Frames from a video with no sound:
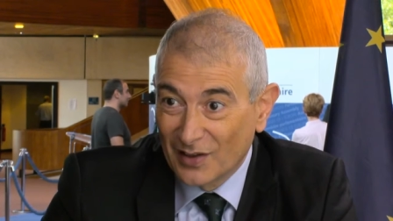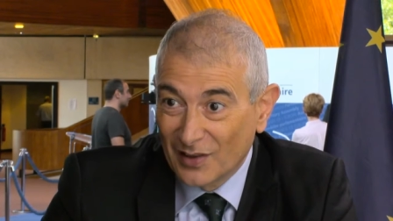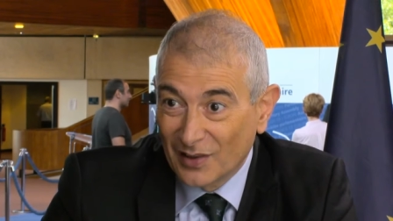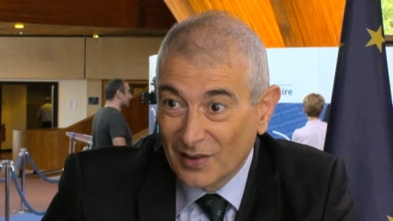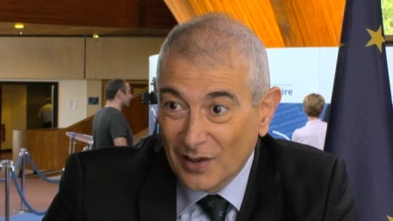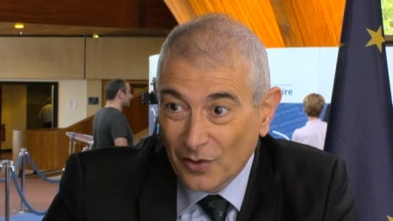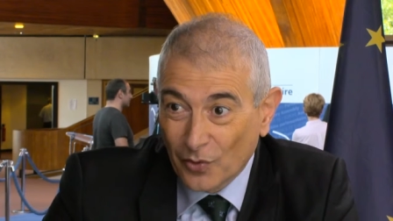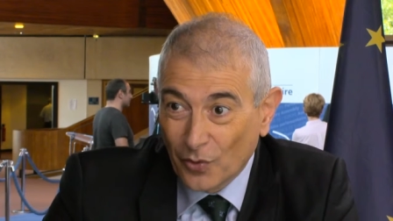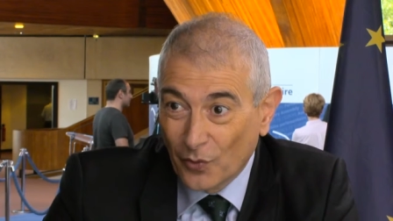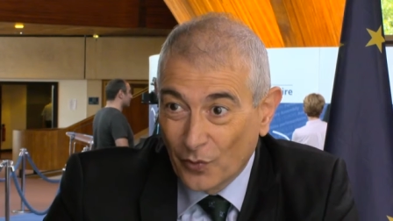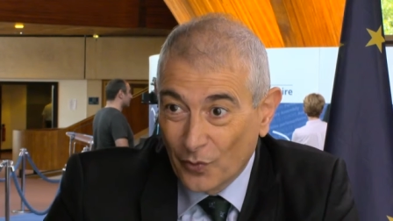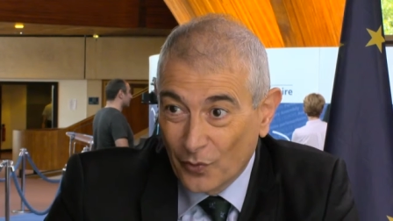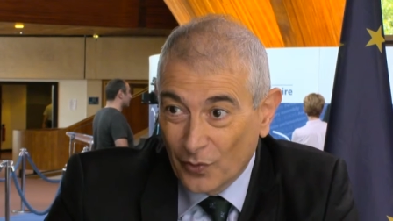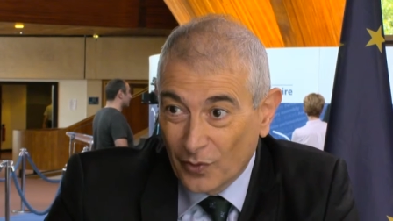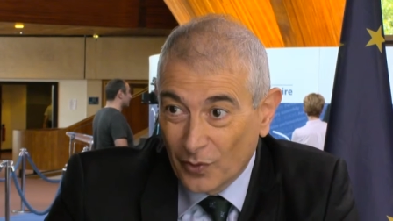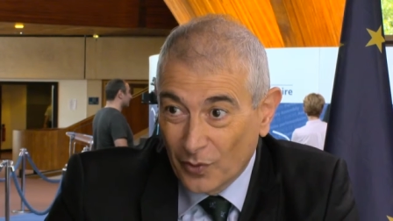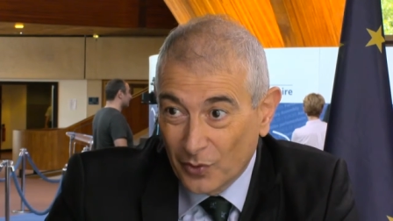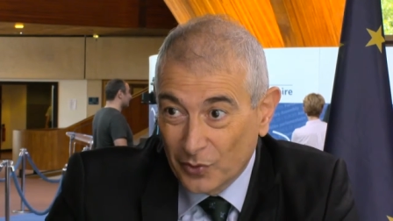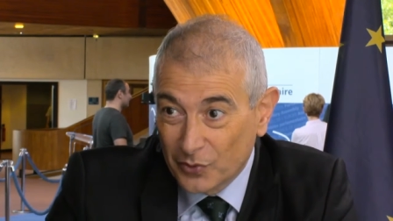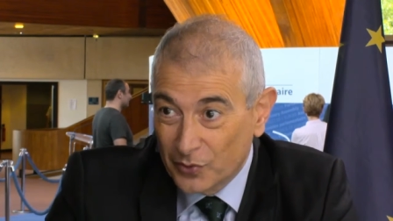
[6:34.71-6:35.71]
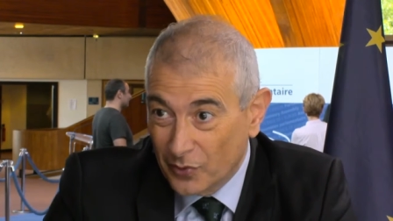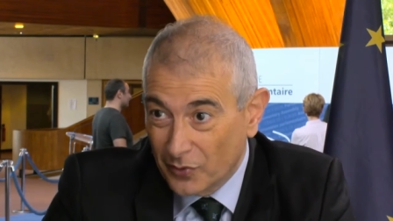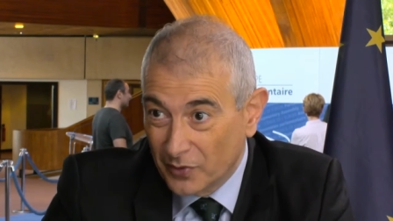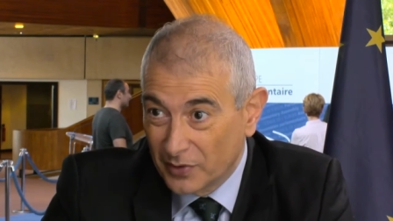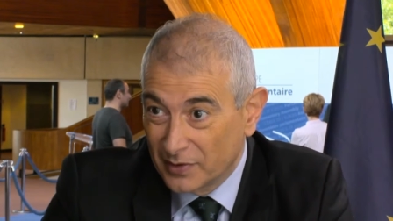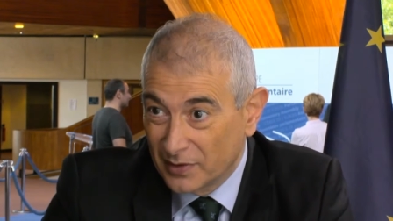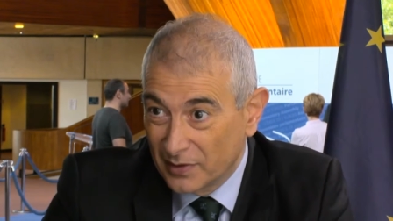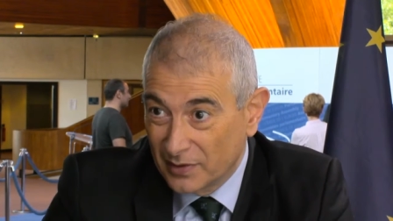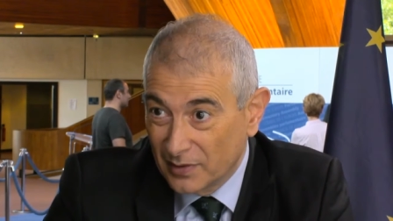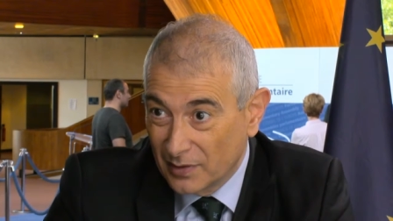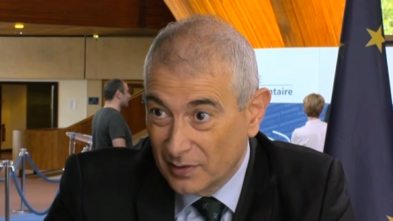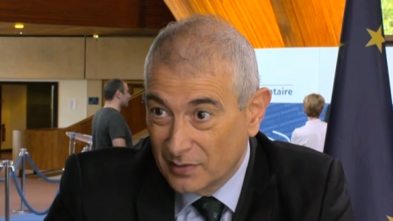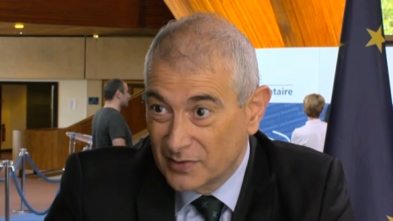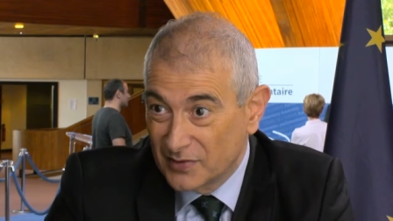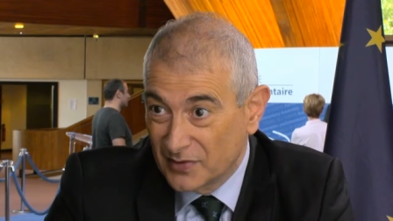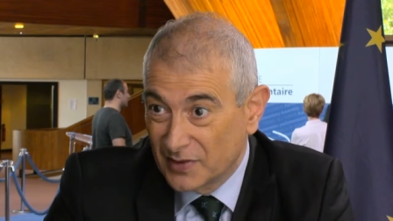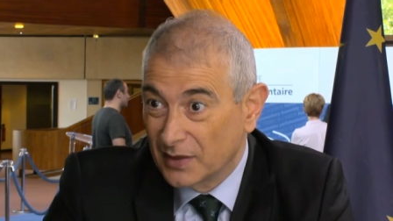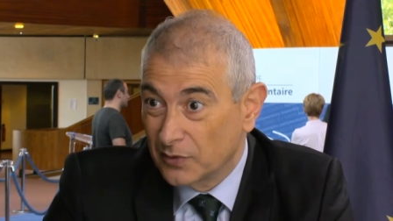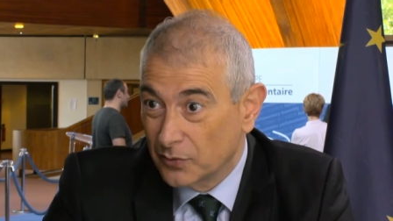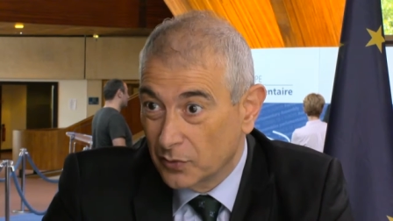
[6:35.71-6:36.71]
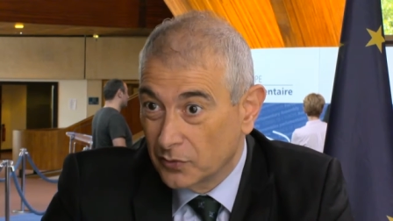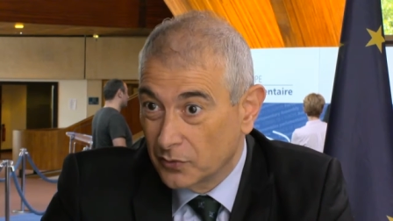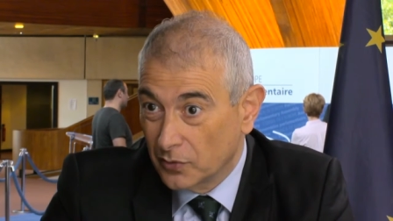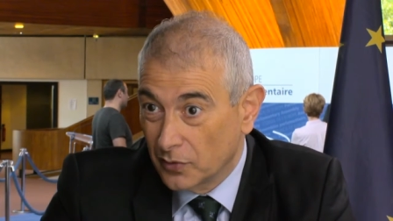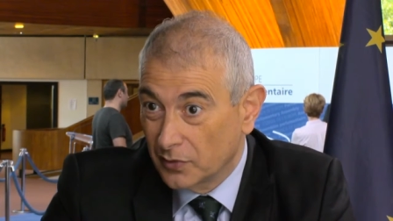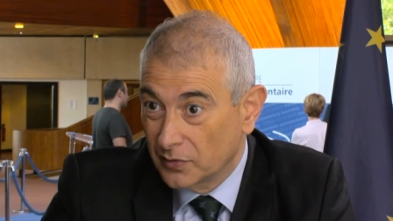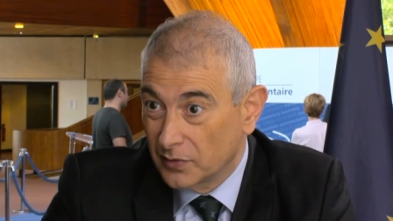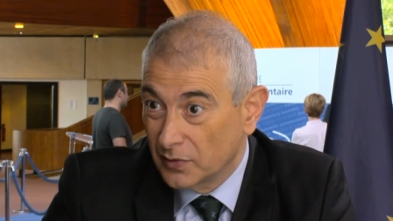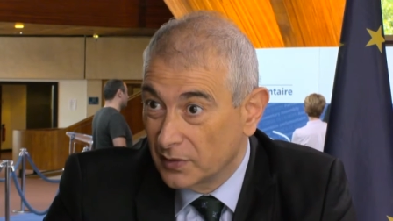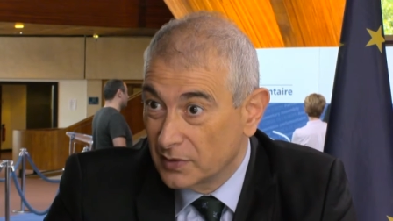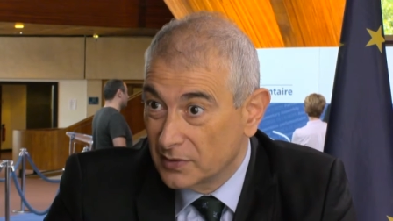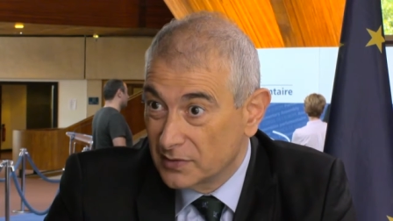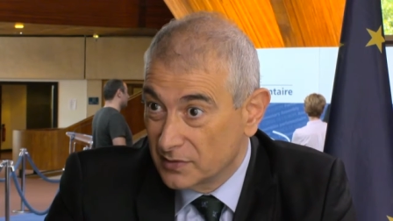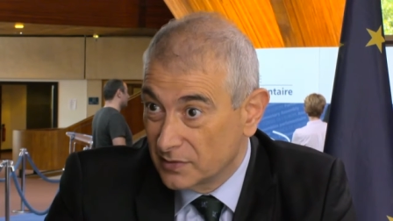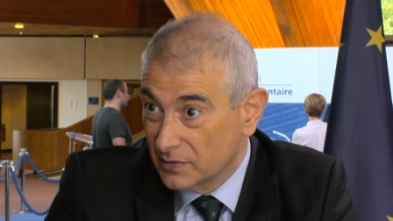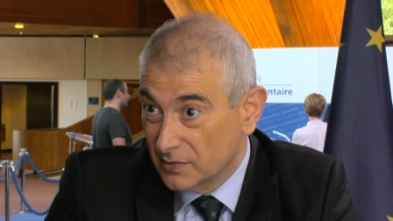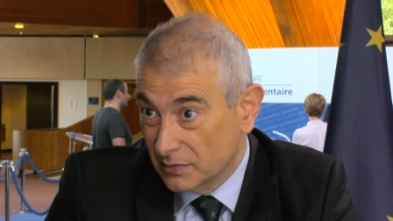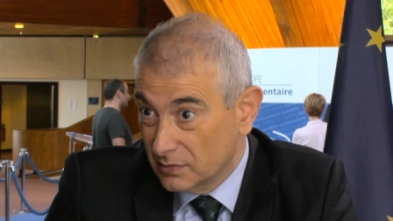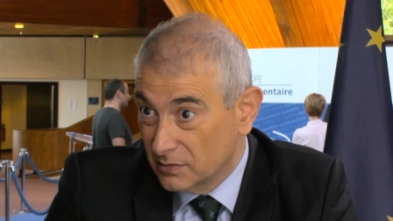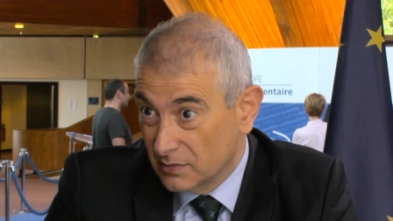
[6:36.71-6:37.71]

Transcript: lack of authority, state authority, it's,